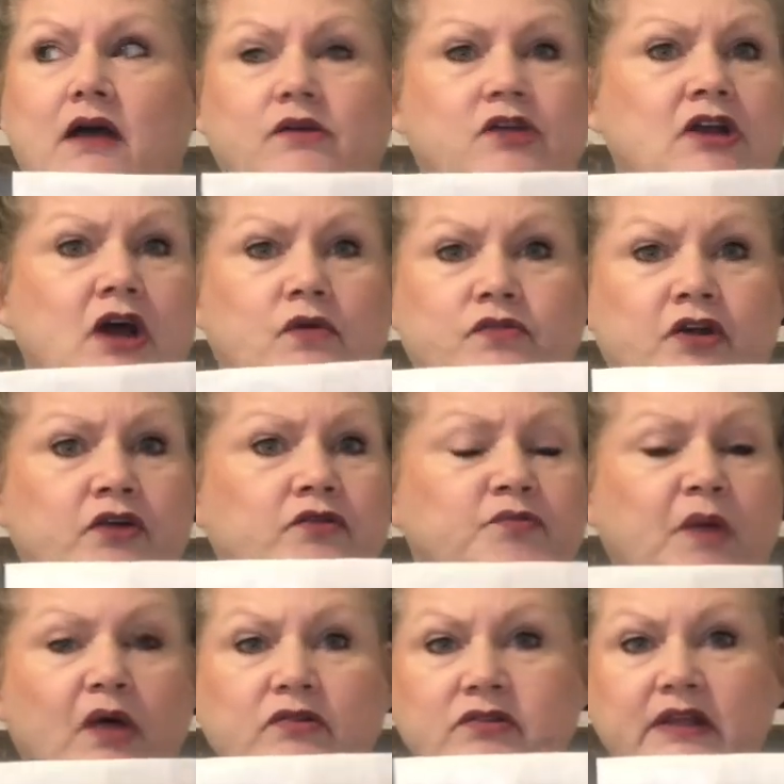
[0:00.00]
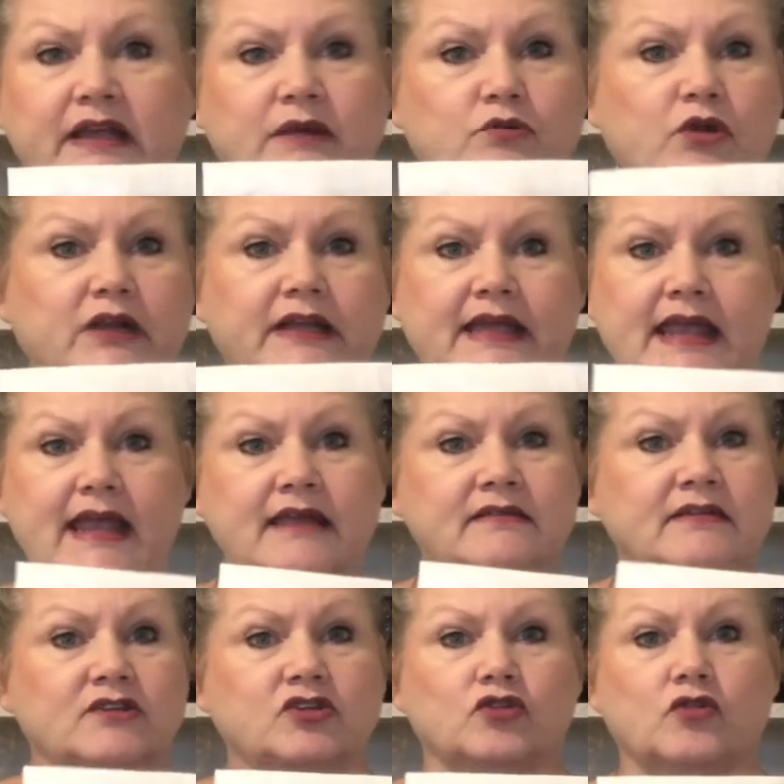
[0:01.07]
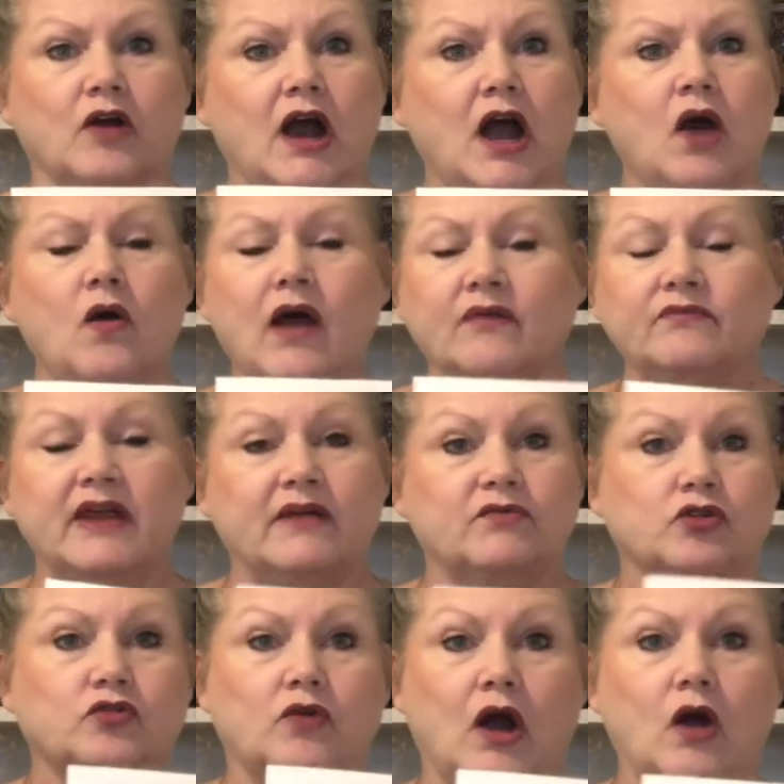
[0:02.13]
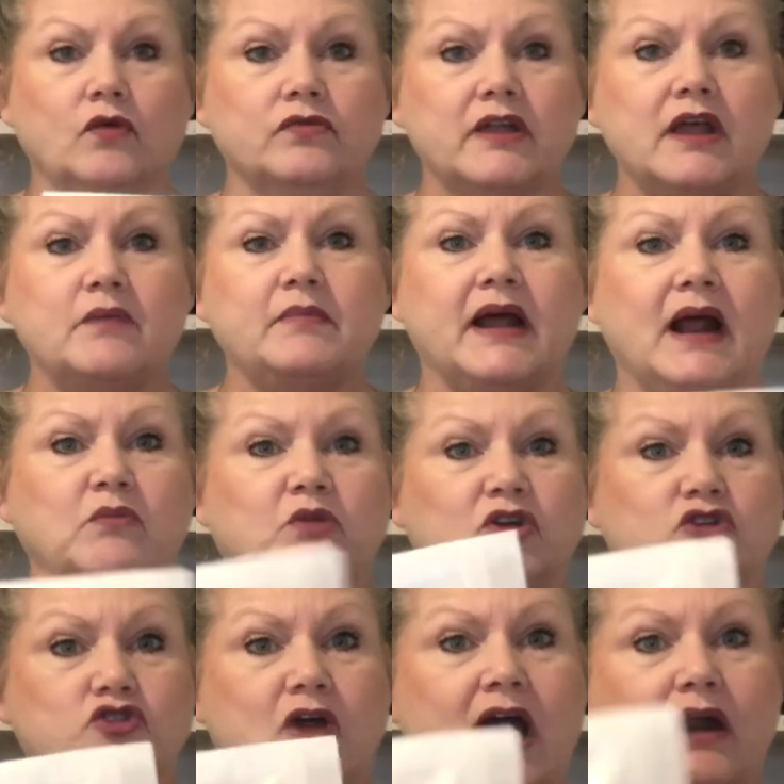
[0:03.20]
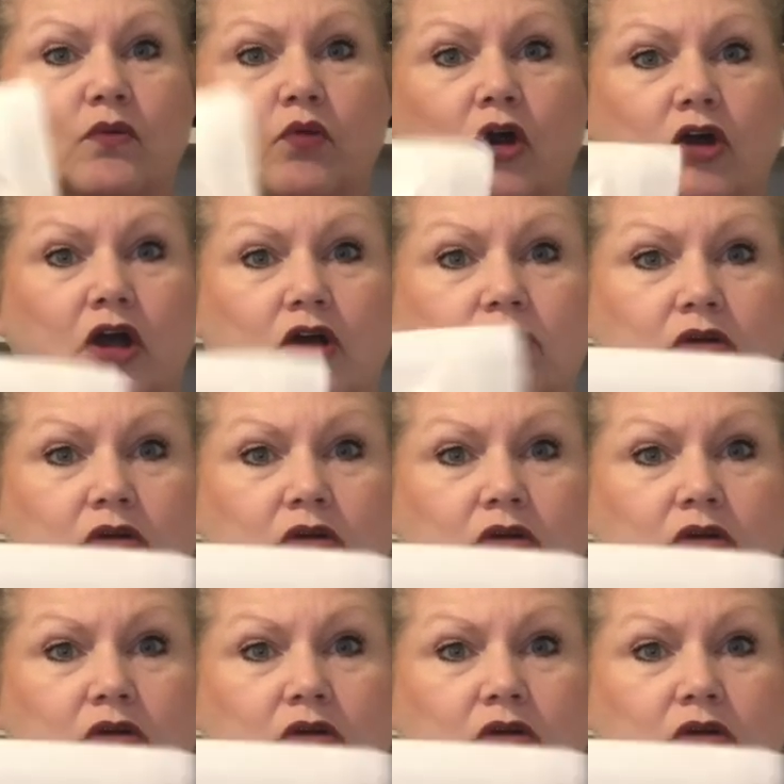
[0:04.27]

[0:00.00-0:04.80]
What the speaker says: you know, they're supposedly really easy to grow. I've never grown them, but I'm going to try to work on